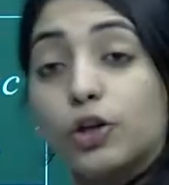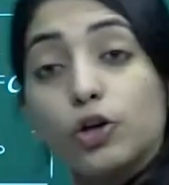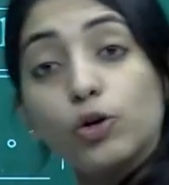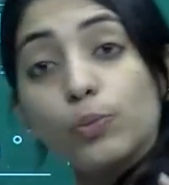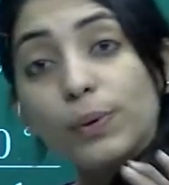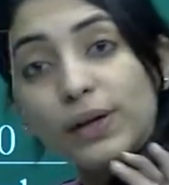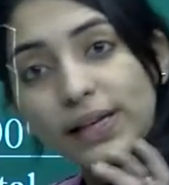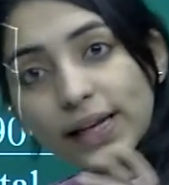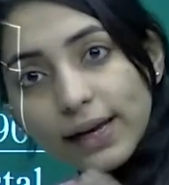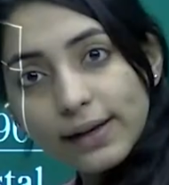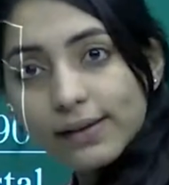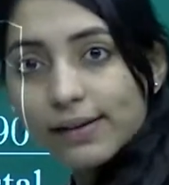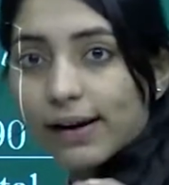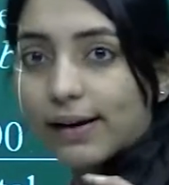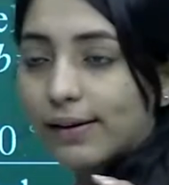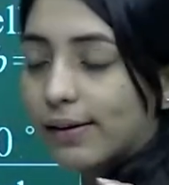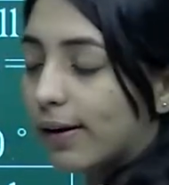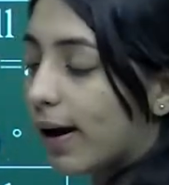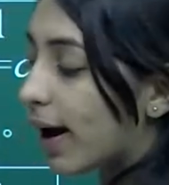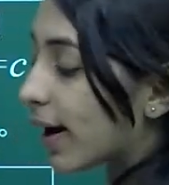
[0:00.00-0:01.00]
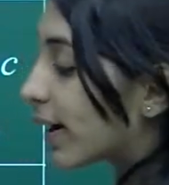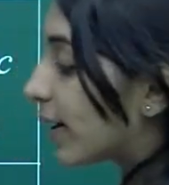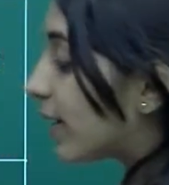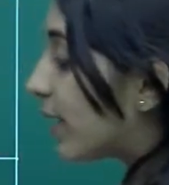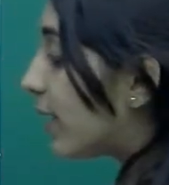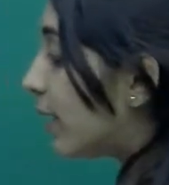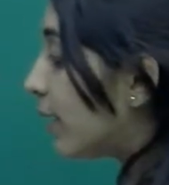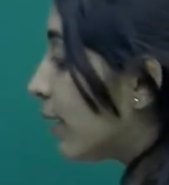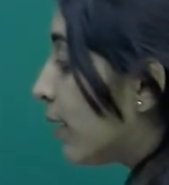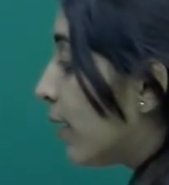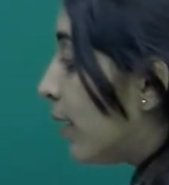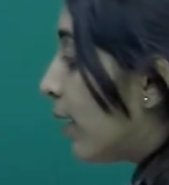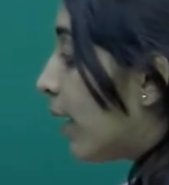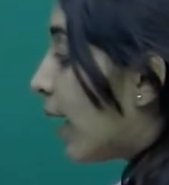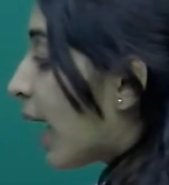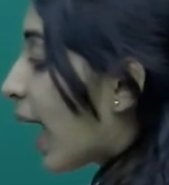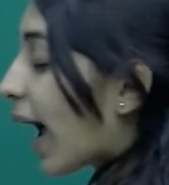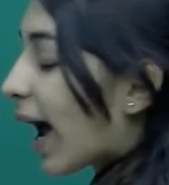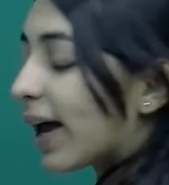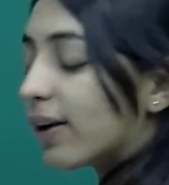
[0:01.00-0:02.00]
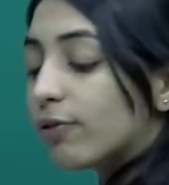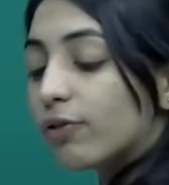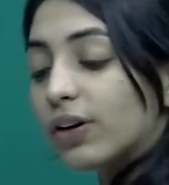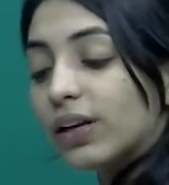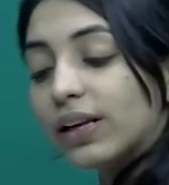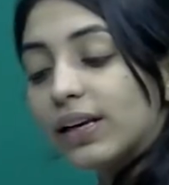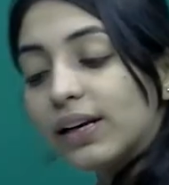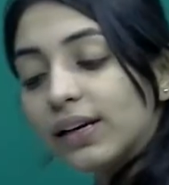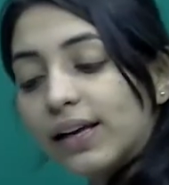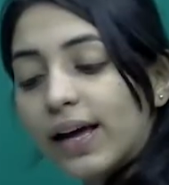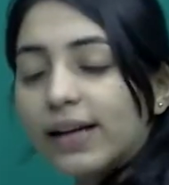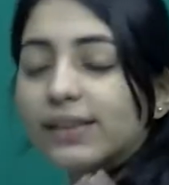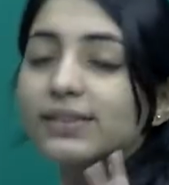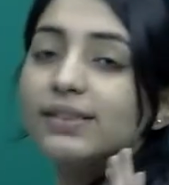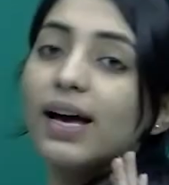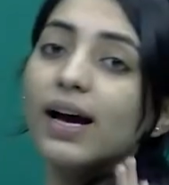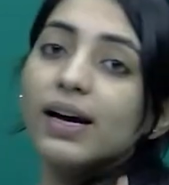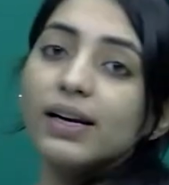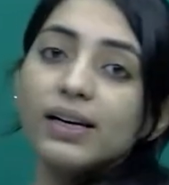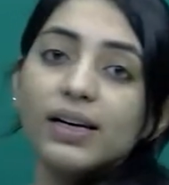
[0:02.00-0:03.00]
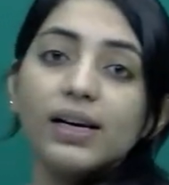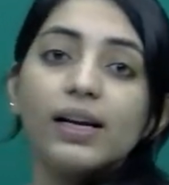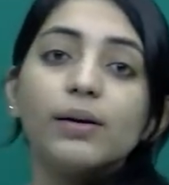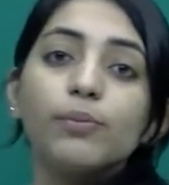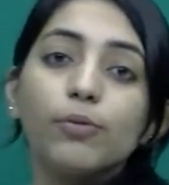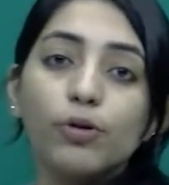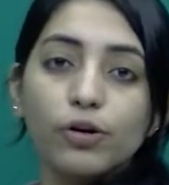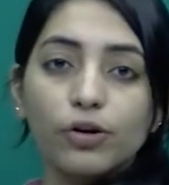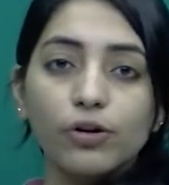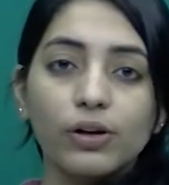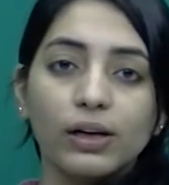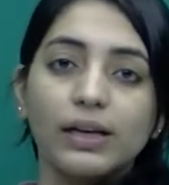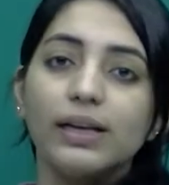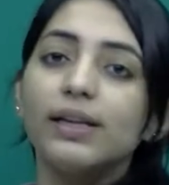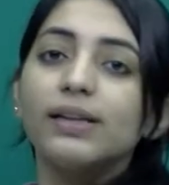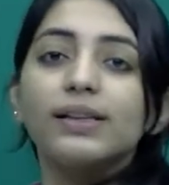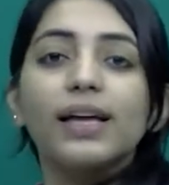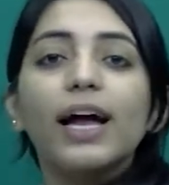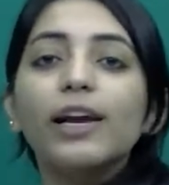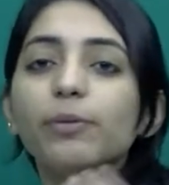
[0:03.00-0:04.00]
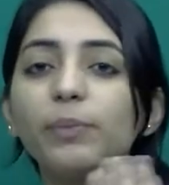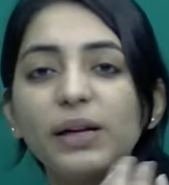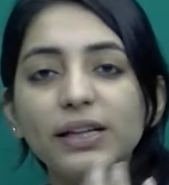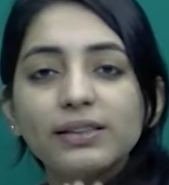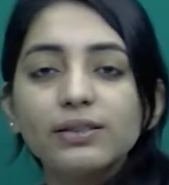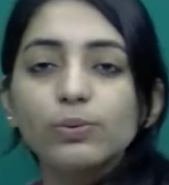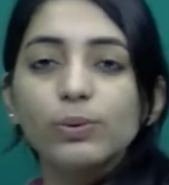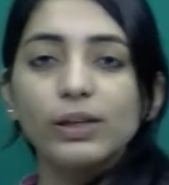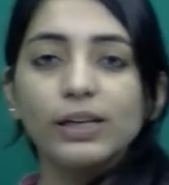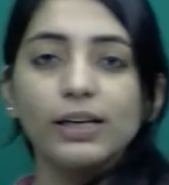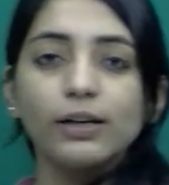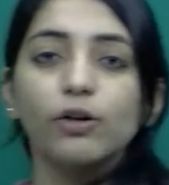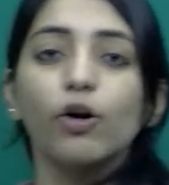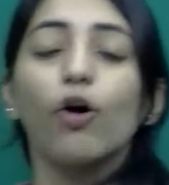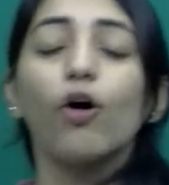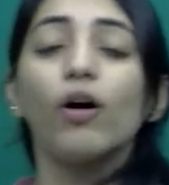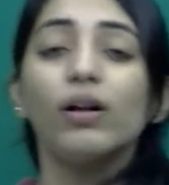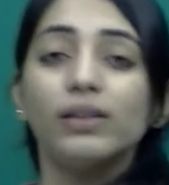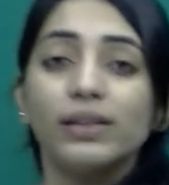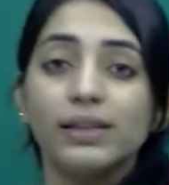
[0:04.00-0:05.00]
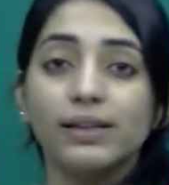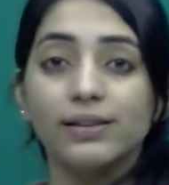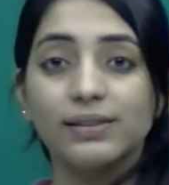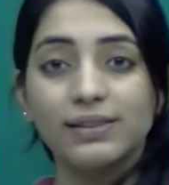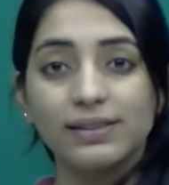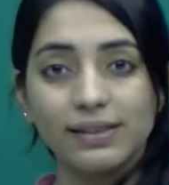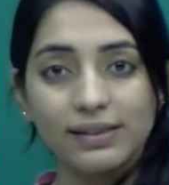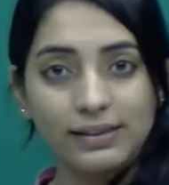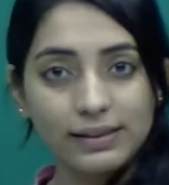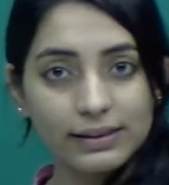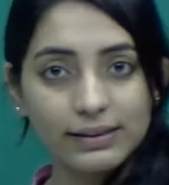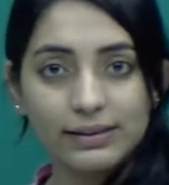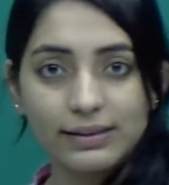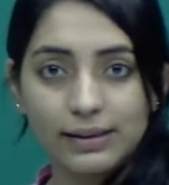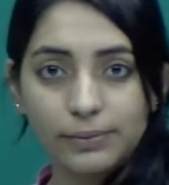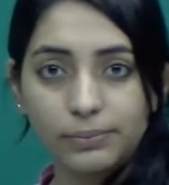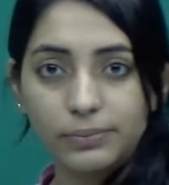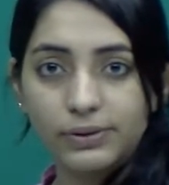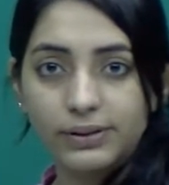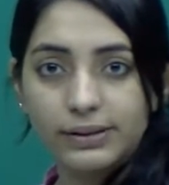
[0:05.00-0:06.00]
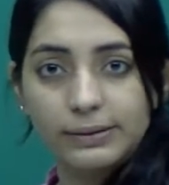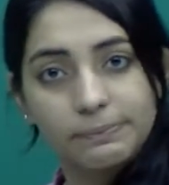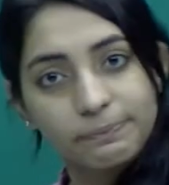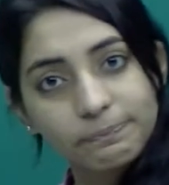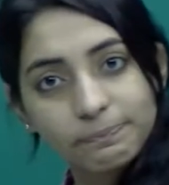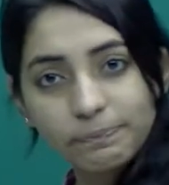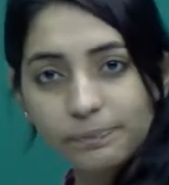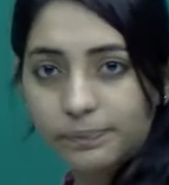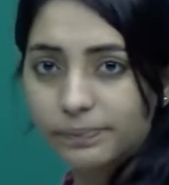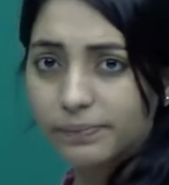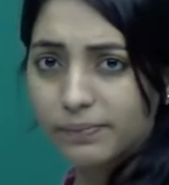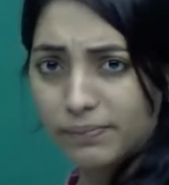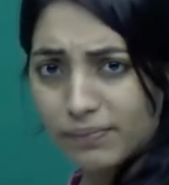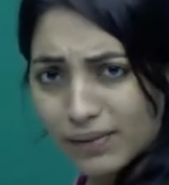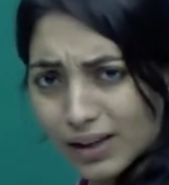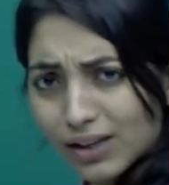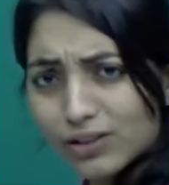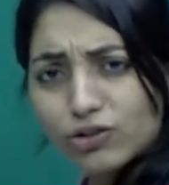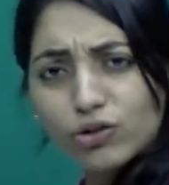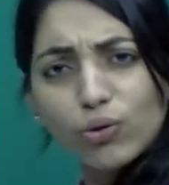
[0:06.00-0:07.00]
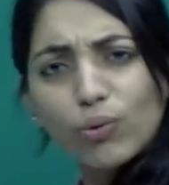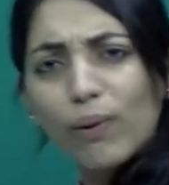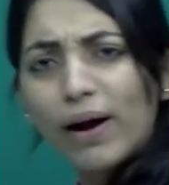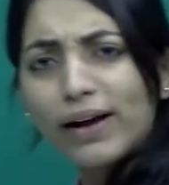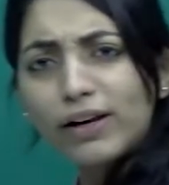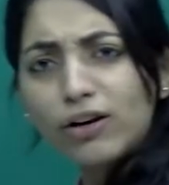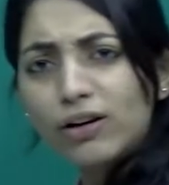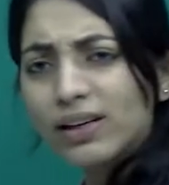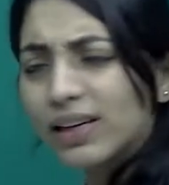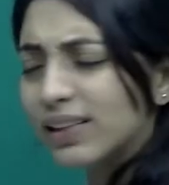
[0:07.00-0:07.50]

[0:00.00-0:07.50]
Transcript: cubic and tetragonal. And we need hexagonal and monoclinic. That means we need all the crystal systems. So why not,